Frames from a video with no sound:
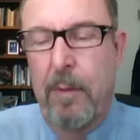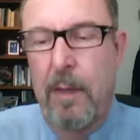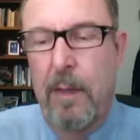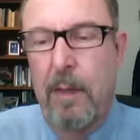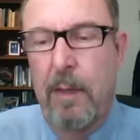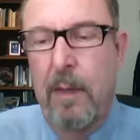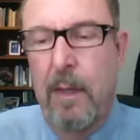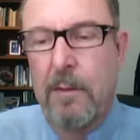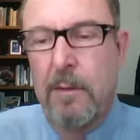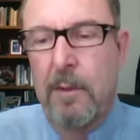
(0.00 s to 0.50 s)
but
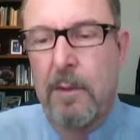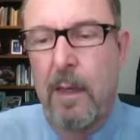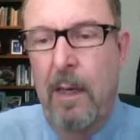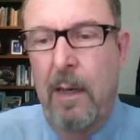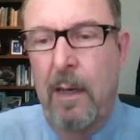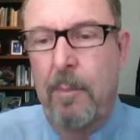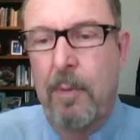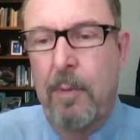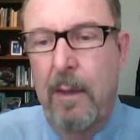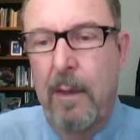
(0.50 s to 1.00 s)
it doesn't
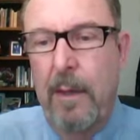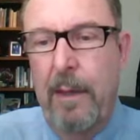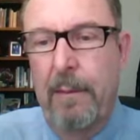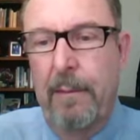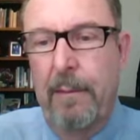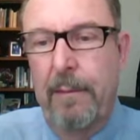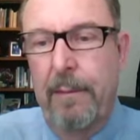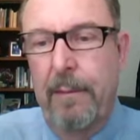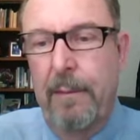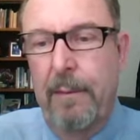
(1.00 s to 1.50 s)
operate
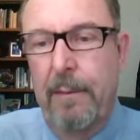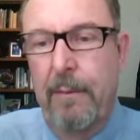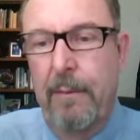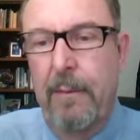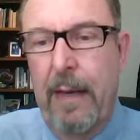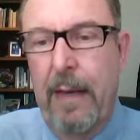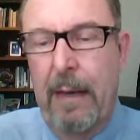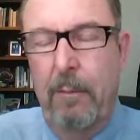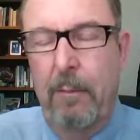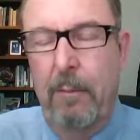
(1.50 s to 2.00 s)

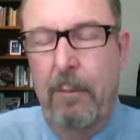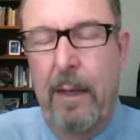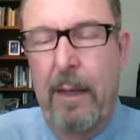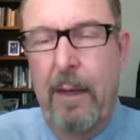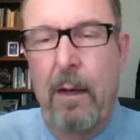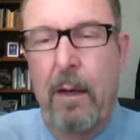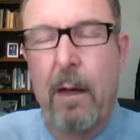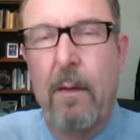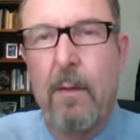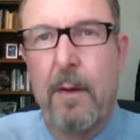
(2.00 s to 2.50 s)
that way
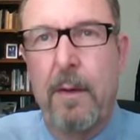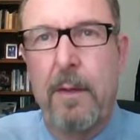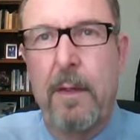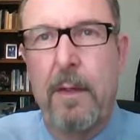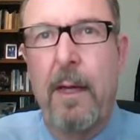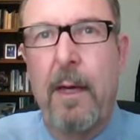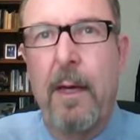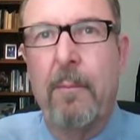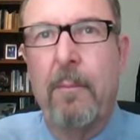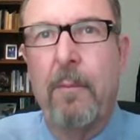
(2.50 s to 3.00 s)
all the
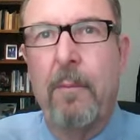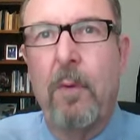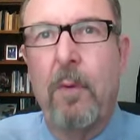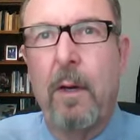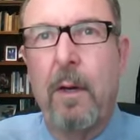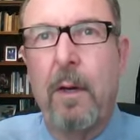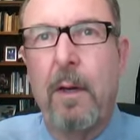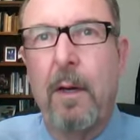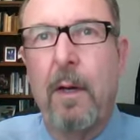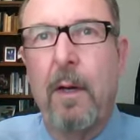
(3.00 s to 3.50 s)
time.
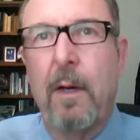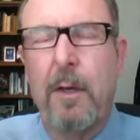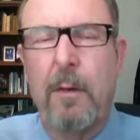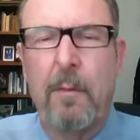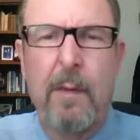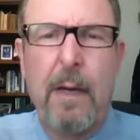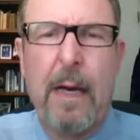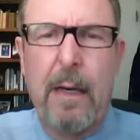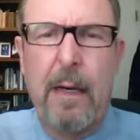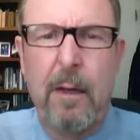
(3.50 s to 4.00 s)
Where
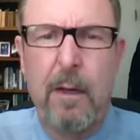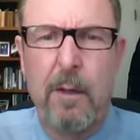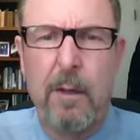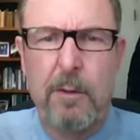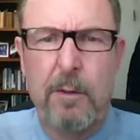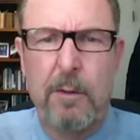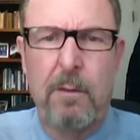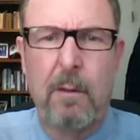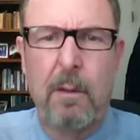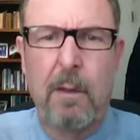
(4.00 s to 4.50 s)
you've got to go
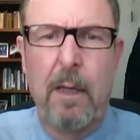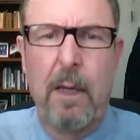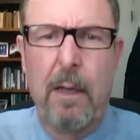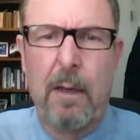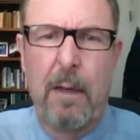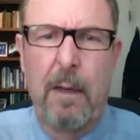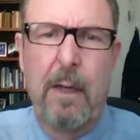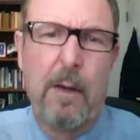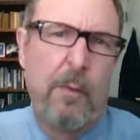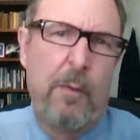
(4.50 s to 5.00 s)

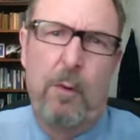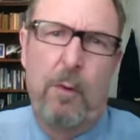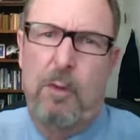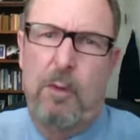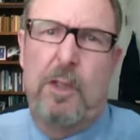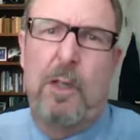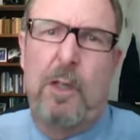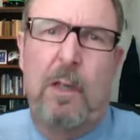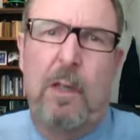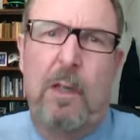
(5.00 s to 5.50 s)
through
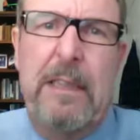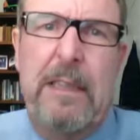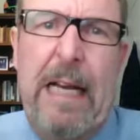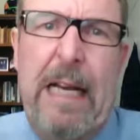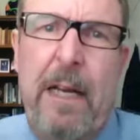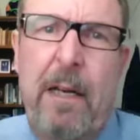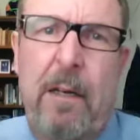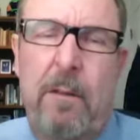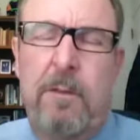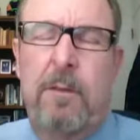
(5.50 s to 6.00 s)
certain
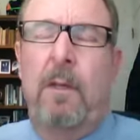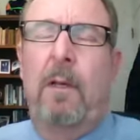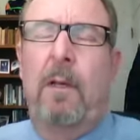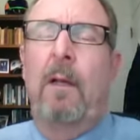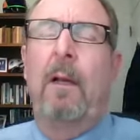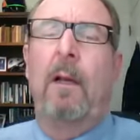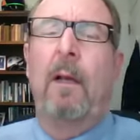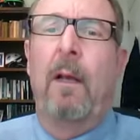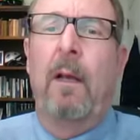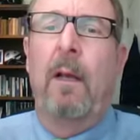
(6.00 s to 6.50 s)
channels.
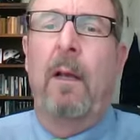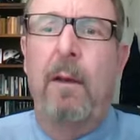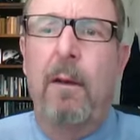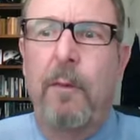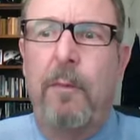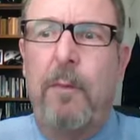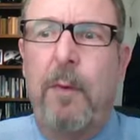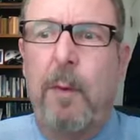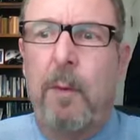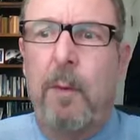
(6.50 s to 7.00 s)

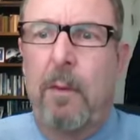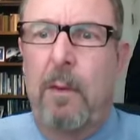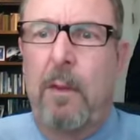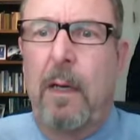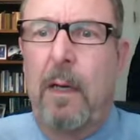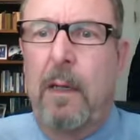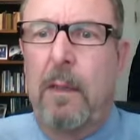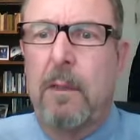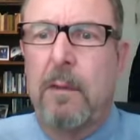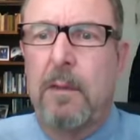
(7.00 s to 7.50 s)
If you want to
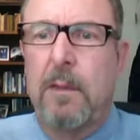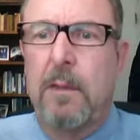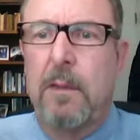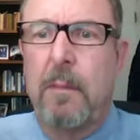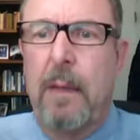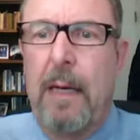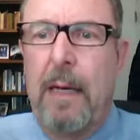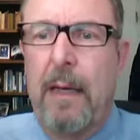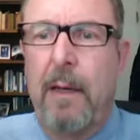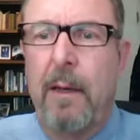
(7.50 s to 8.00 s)
talk to
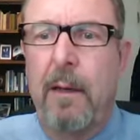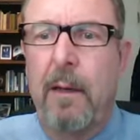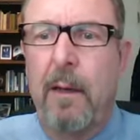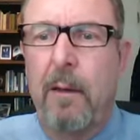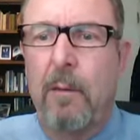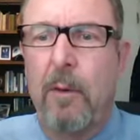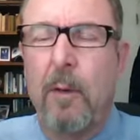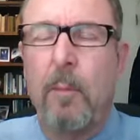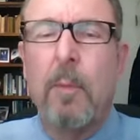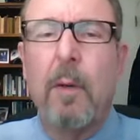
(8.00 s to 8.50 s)
somebody,
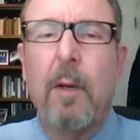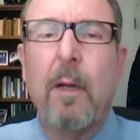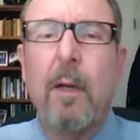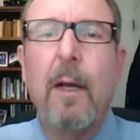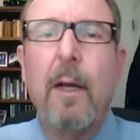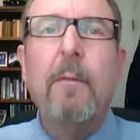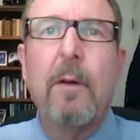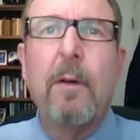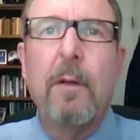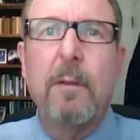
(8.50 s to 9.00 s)
we're
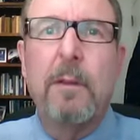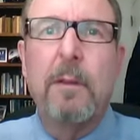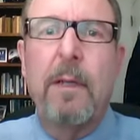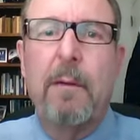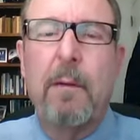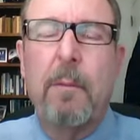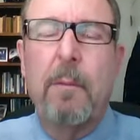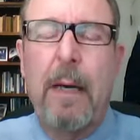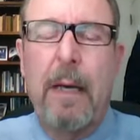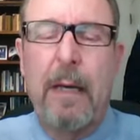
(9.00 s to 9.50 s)
believers.
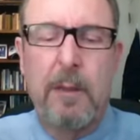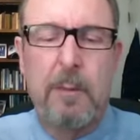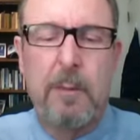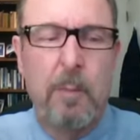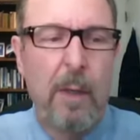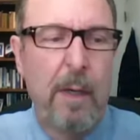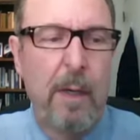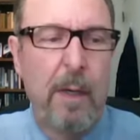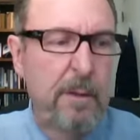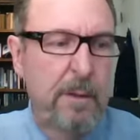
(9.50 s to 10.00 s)
Everybody's
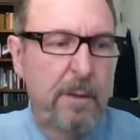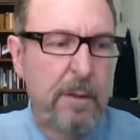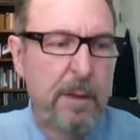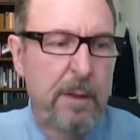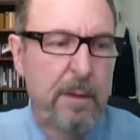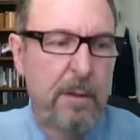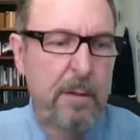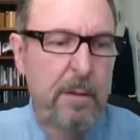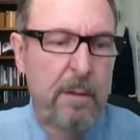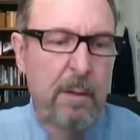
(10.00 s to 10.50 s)
brothers
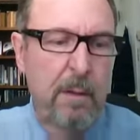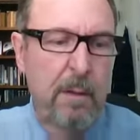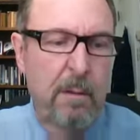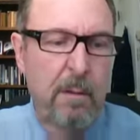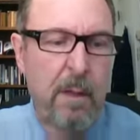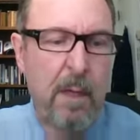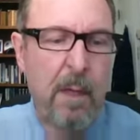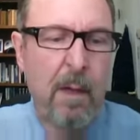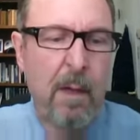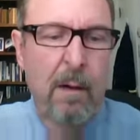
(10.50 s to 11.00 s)
and sisters in
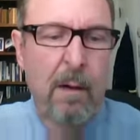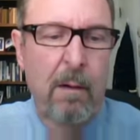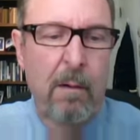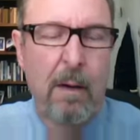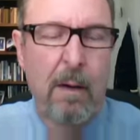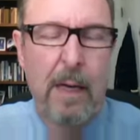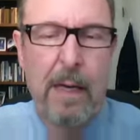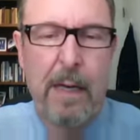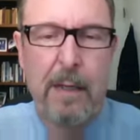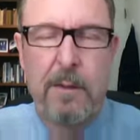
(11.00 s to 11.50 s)

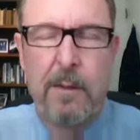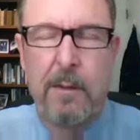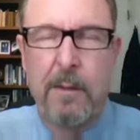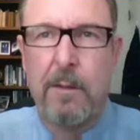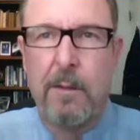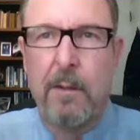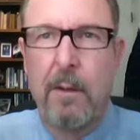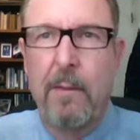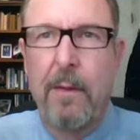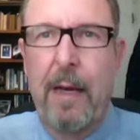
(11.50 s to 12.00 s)
Christ, and
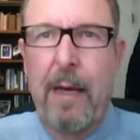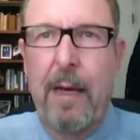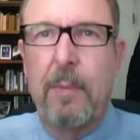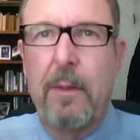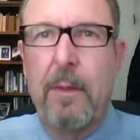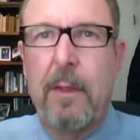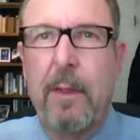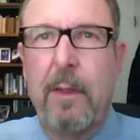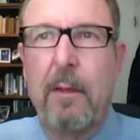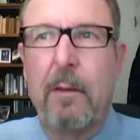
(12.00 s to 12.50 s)
so that
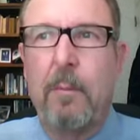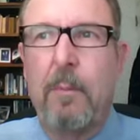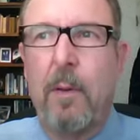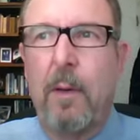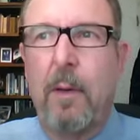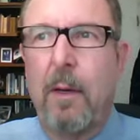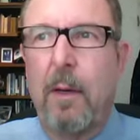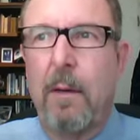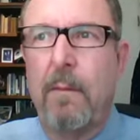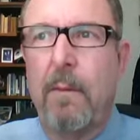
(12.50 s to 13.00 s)
particular
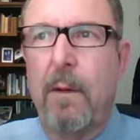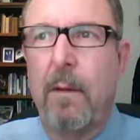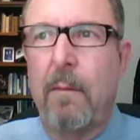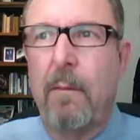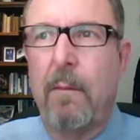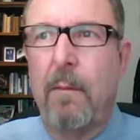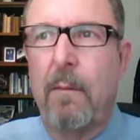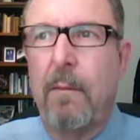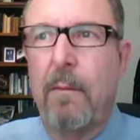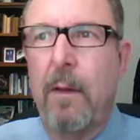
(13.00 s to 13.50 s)
part of
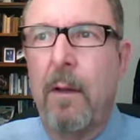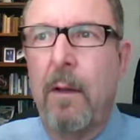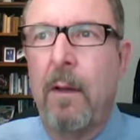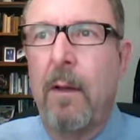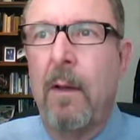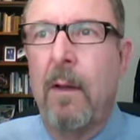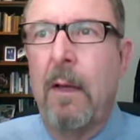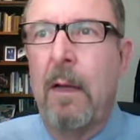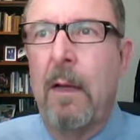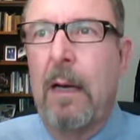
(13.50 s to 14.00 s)
the
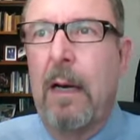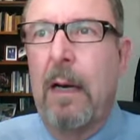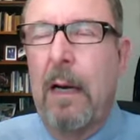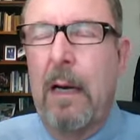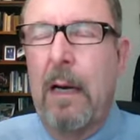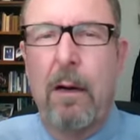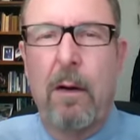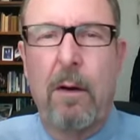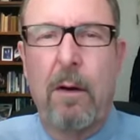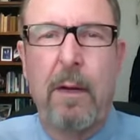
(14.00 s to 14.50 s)

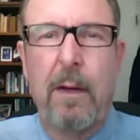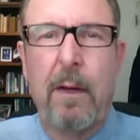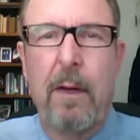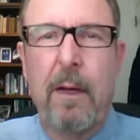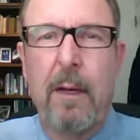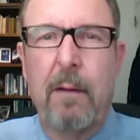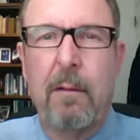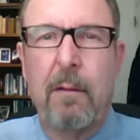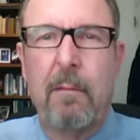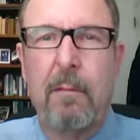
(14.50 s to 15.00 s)
hierarchy
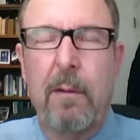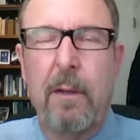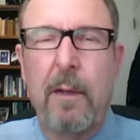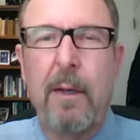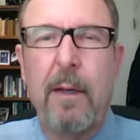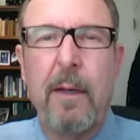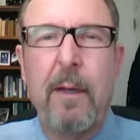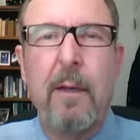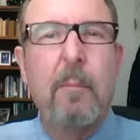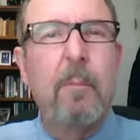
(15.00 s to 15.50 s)
doesn't really
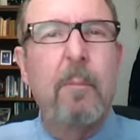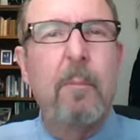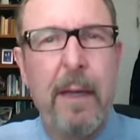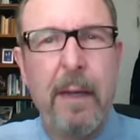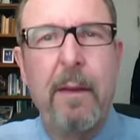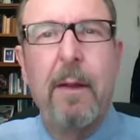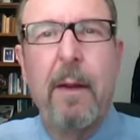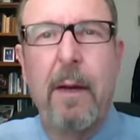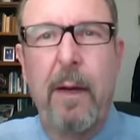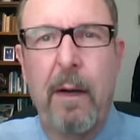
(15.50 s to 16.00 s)
need to
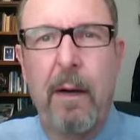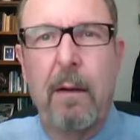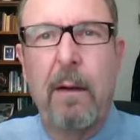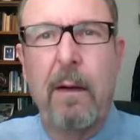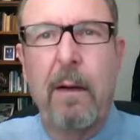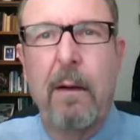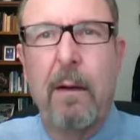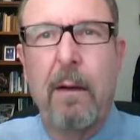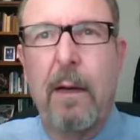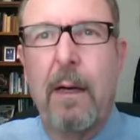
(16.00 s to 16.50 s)
be there.
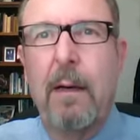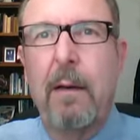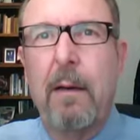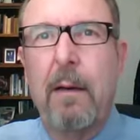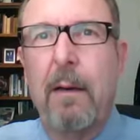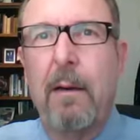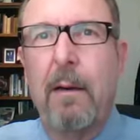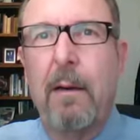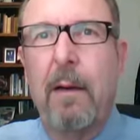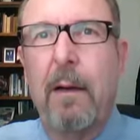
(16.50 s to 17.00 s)

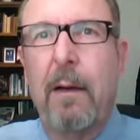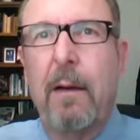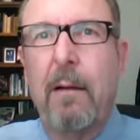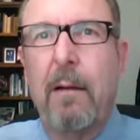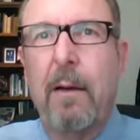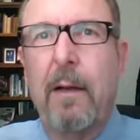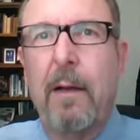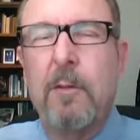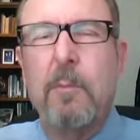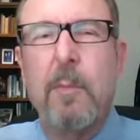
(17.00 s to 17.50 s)

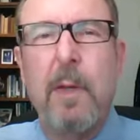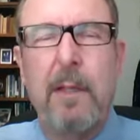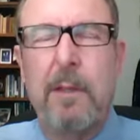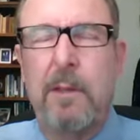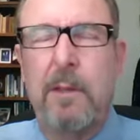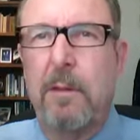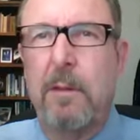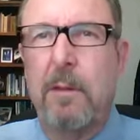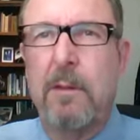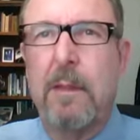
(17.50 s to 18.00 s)
As
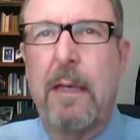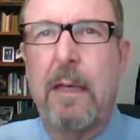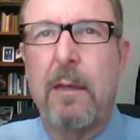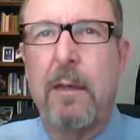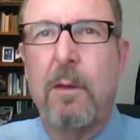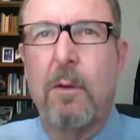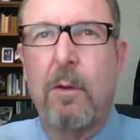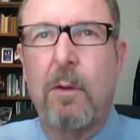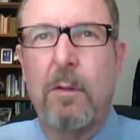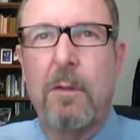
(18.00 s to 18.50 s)
ministers, our
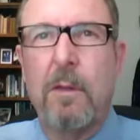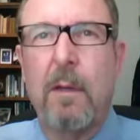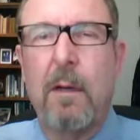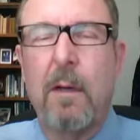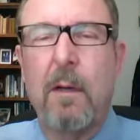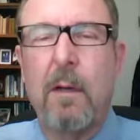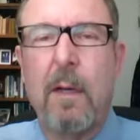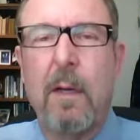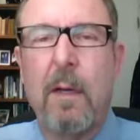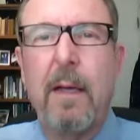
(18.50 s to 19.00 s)
doors
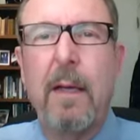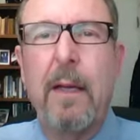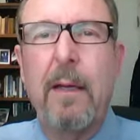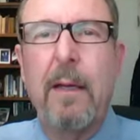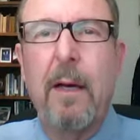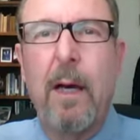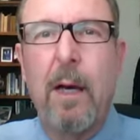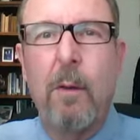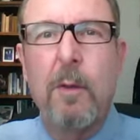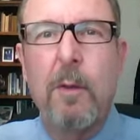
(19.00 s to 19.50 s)
need
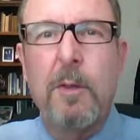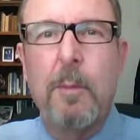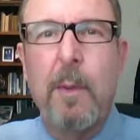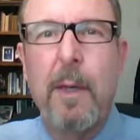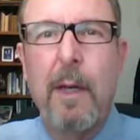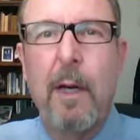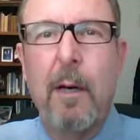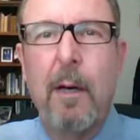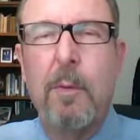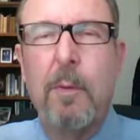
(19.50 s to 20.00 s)
to always
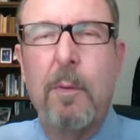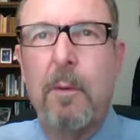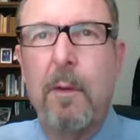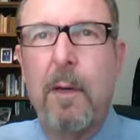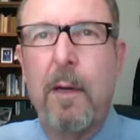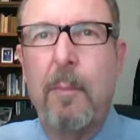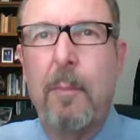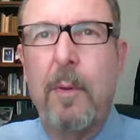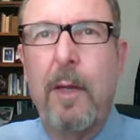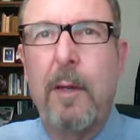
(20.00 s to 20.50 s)
be open to
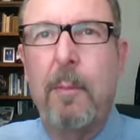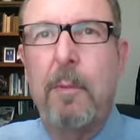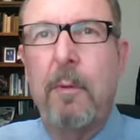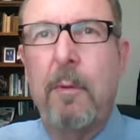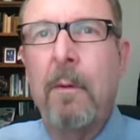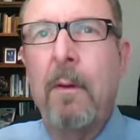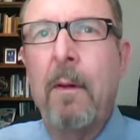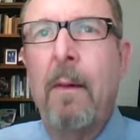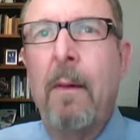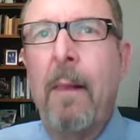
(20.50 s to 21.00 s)
our
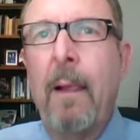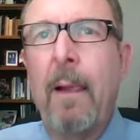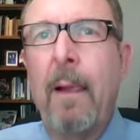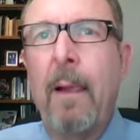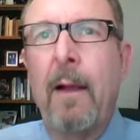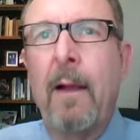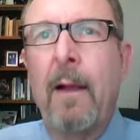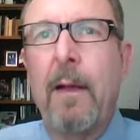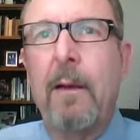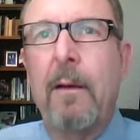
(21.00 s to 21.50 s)
people.
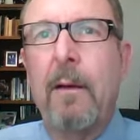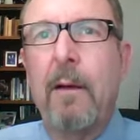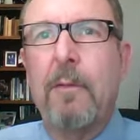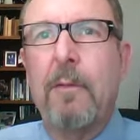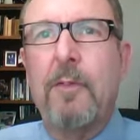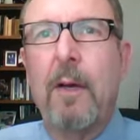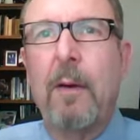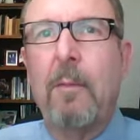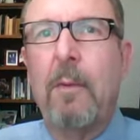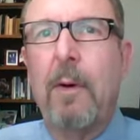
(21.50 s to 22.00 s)
If
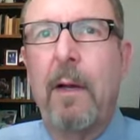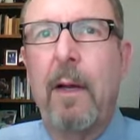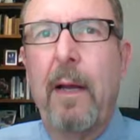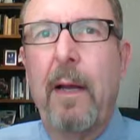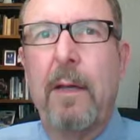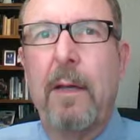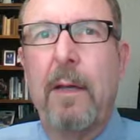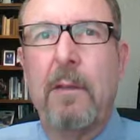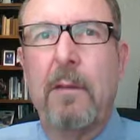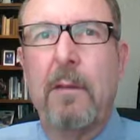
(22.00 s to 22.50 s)
someone
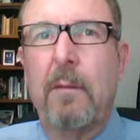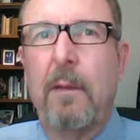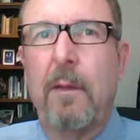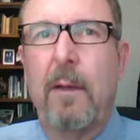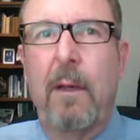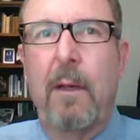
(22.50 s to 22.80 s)
has a